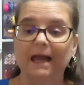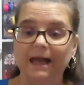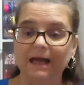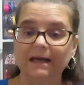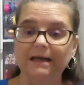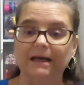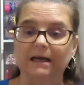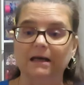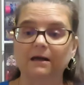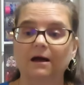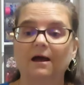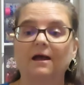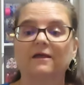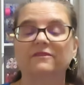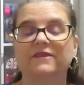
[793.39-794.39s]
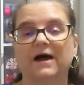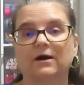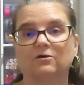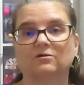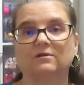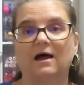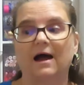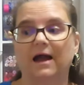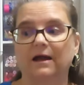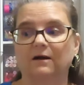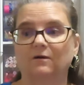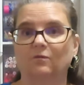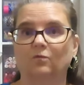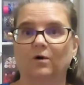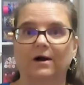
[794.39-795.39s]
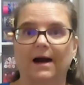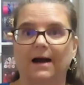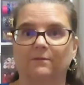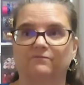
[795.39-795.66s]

any that are like where I